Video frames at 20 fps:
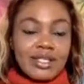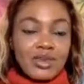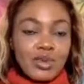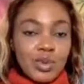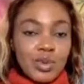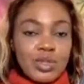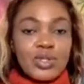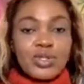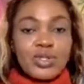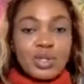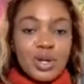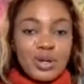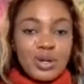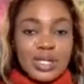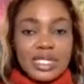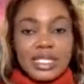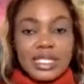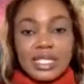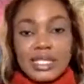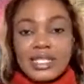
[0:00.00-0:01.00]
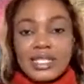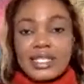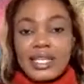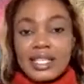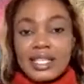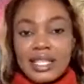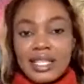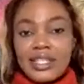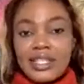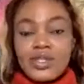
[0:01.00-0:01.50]
that once you
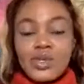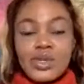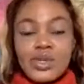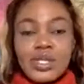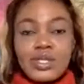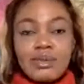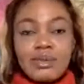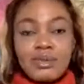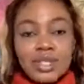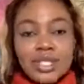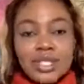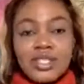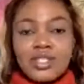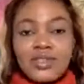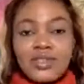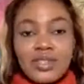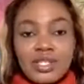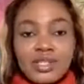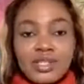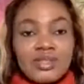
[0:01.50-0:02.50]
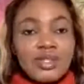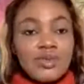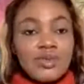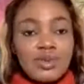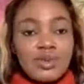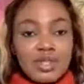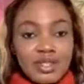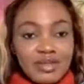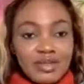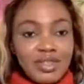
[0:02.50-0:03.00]
consistently do something, the
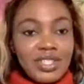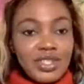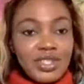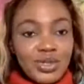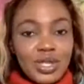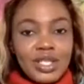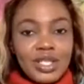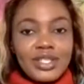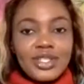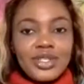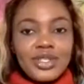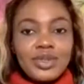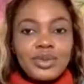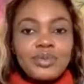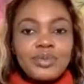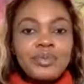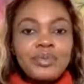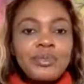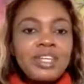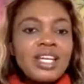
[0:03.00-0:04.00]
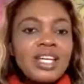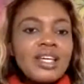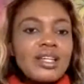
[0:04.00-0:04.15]
results will eventually show.